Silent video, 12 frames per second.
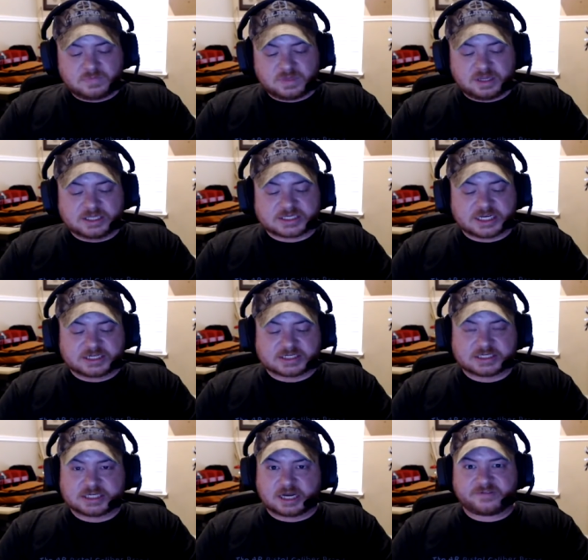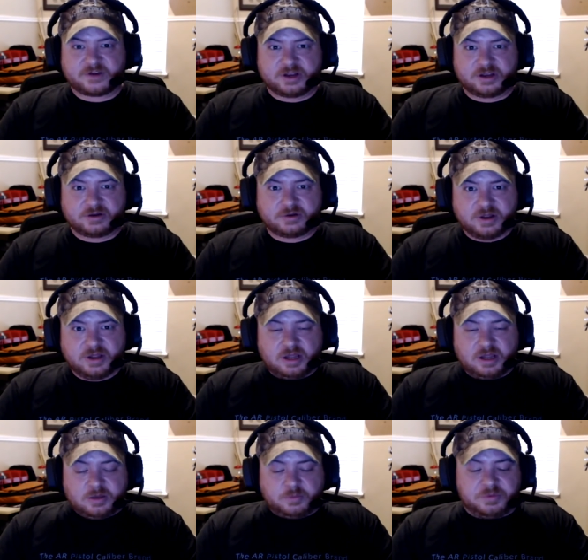is going to suck for you.
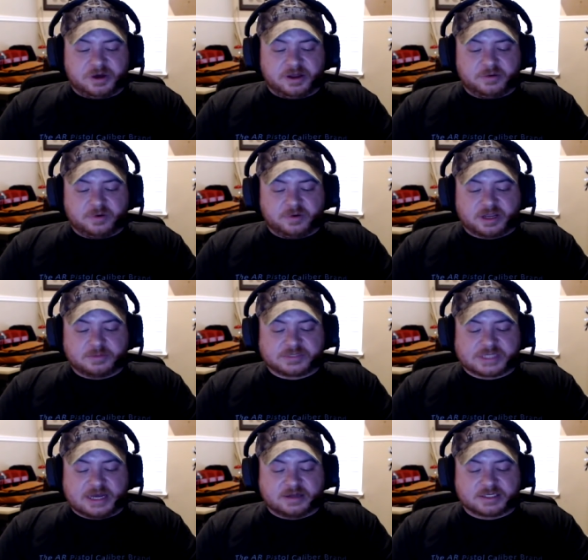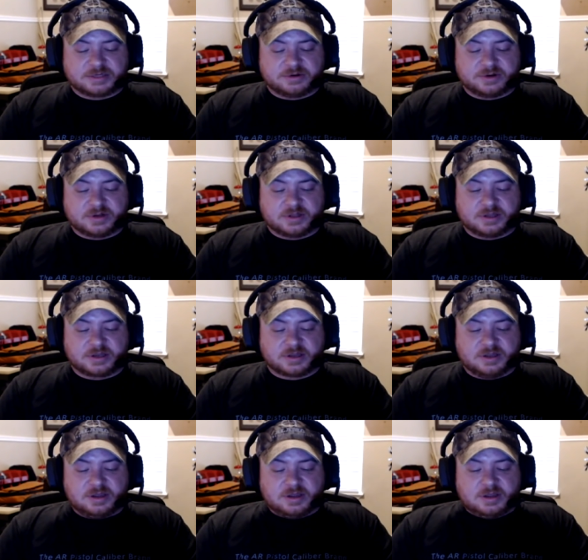But when it comes down to it, like
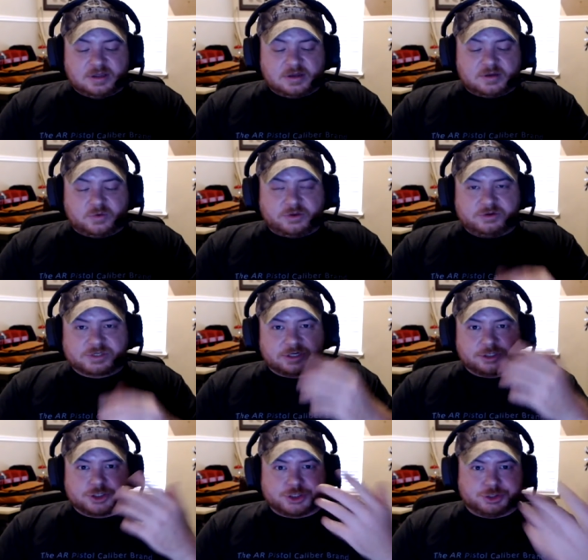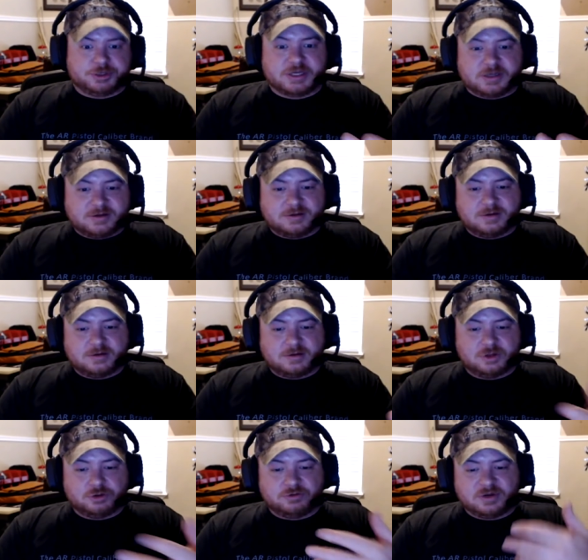when you start shooting
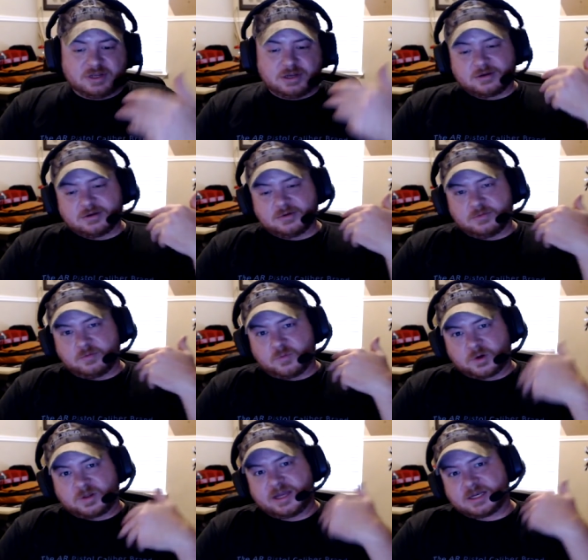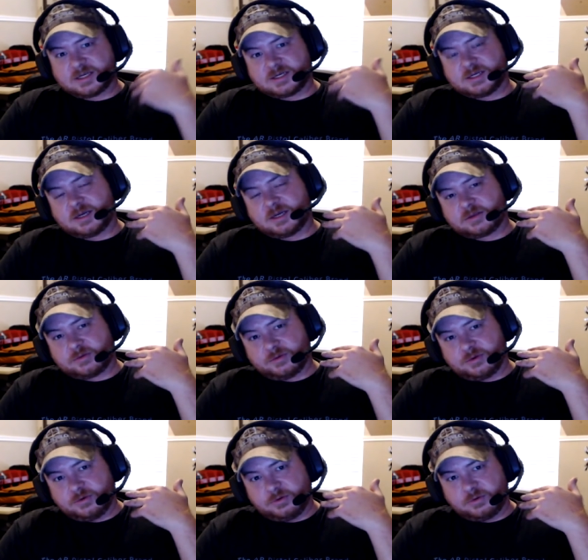you need more light to get
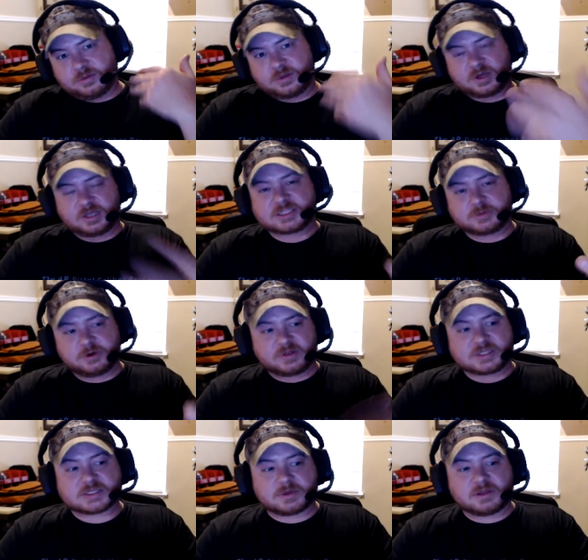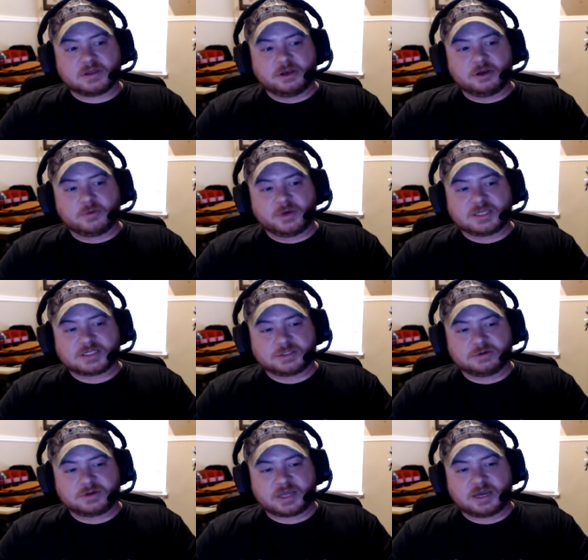through the gun smoke and that's something that nobody takes
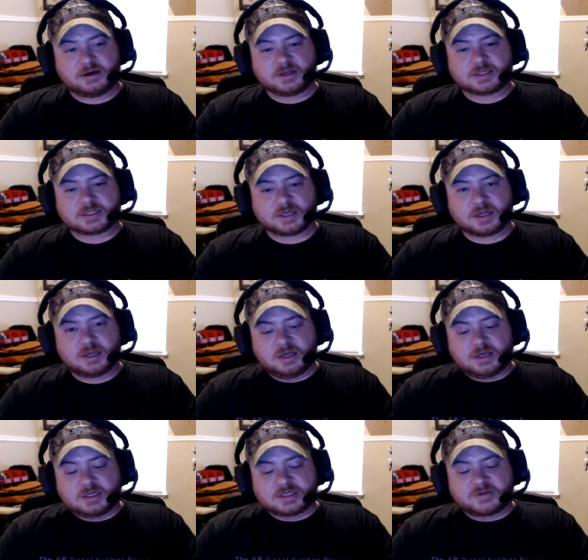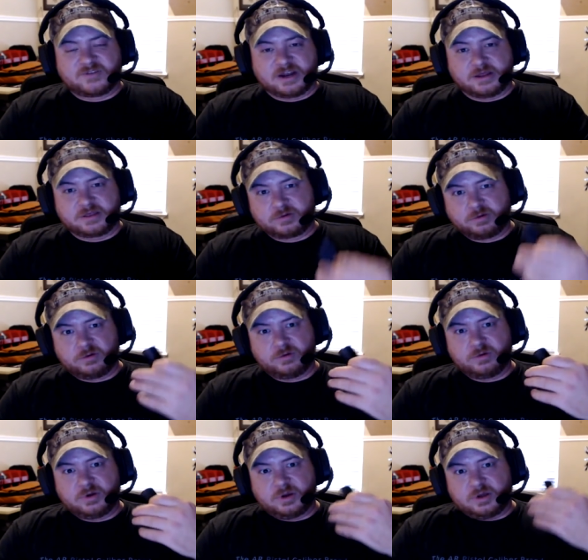into account is like to fight through
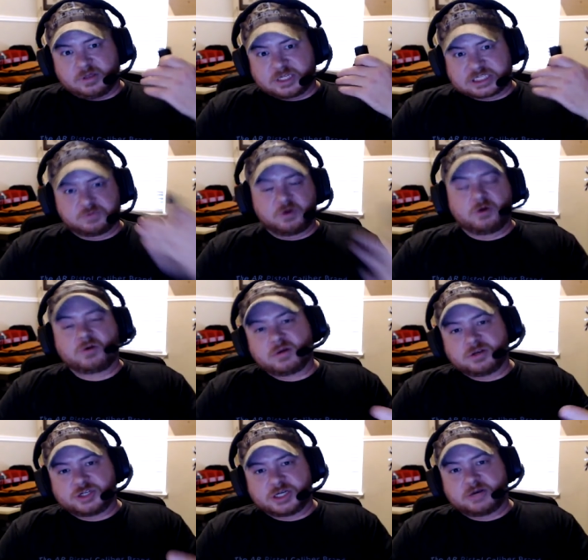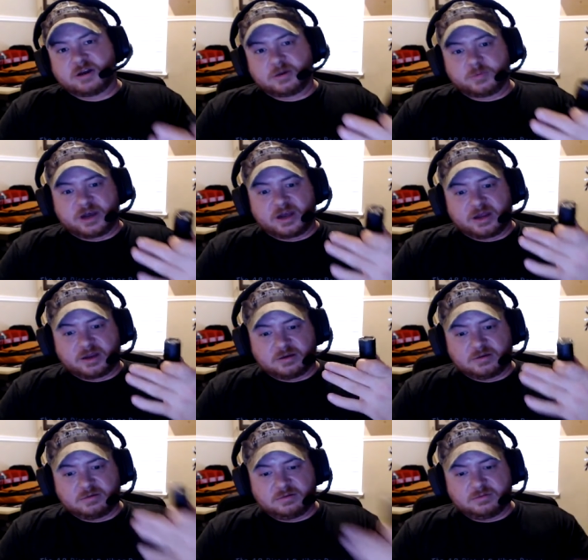the smoke generated by
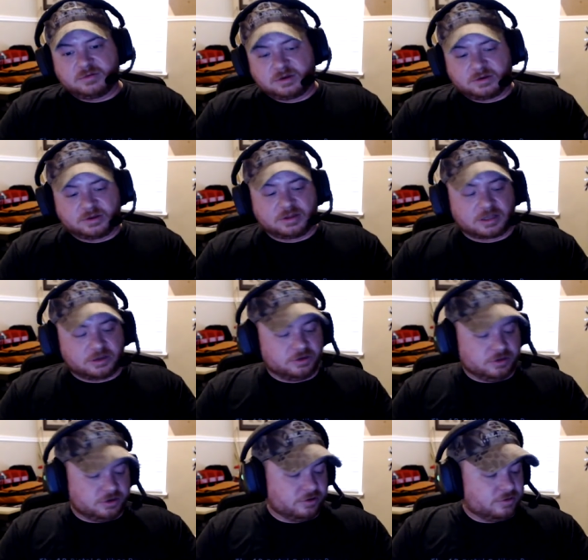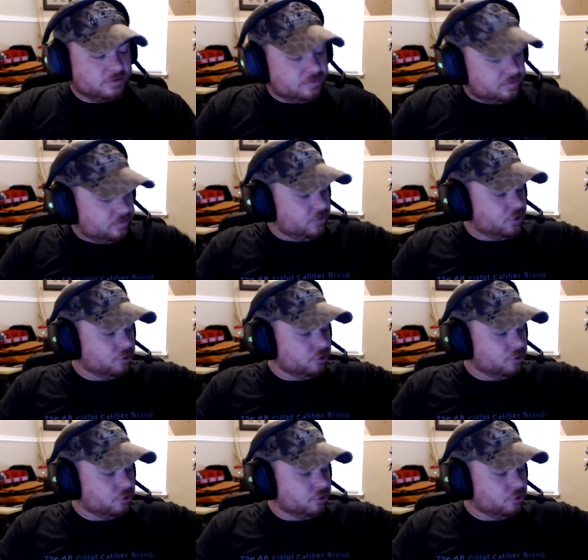you know like you're you